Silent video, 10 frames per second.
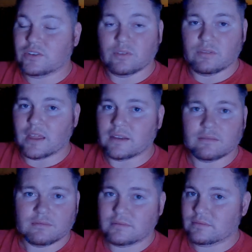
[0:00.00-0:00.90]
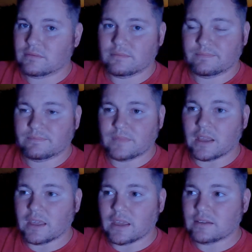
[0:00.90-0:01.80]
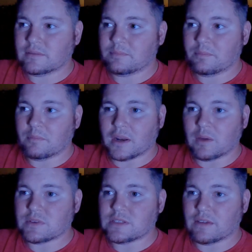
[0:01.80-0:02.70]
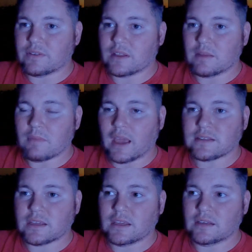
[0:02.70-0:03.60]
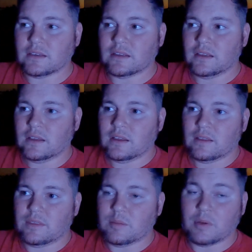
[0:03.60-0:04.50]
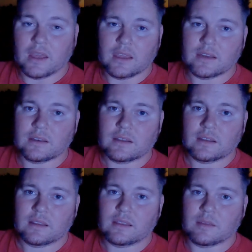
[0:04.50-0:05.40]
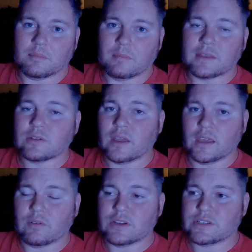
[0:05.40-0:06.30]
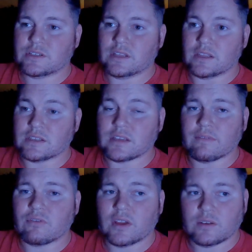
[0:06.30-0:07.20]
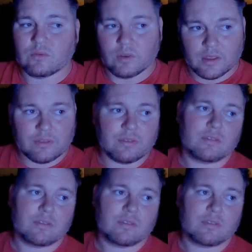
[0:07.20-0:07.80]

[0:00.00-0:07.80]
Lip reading: do that again, but I was definitely masking the pain, the mental anguish, and the suffering with